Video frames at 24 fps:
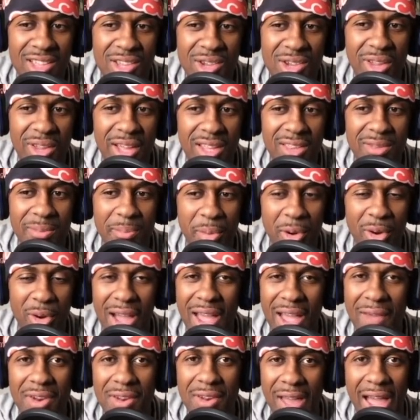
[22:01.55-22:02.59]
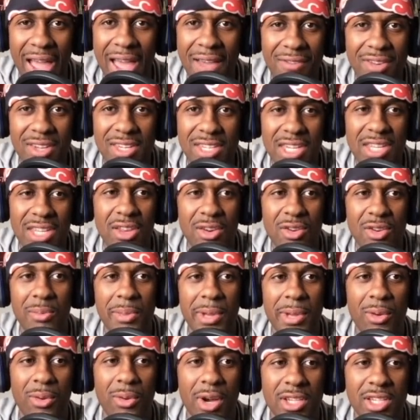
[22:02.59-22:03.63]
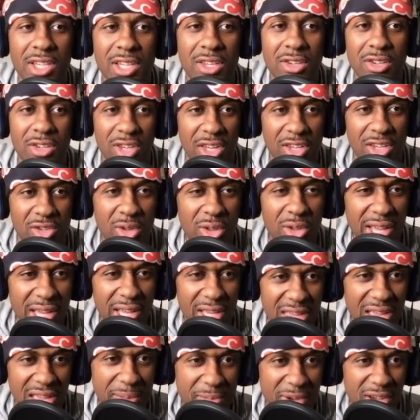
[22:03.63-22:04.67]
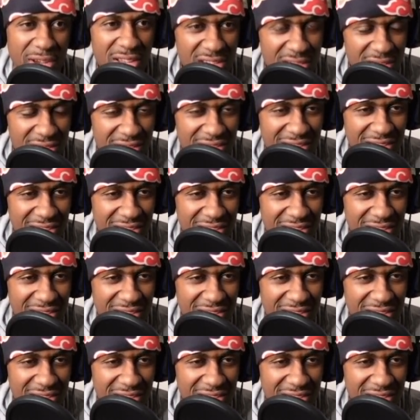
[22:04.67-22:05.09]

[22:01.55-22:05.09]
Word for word: You, you like, know, with, bro? With, I haven't, um, I haven't seen the new Baywatch. You like it that much? What?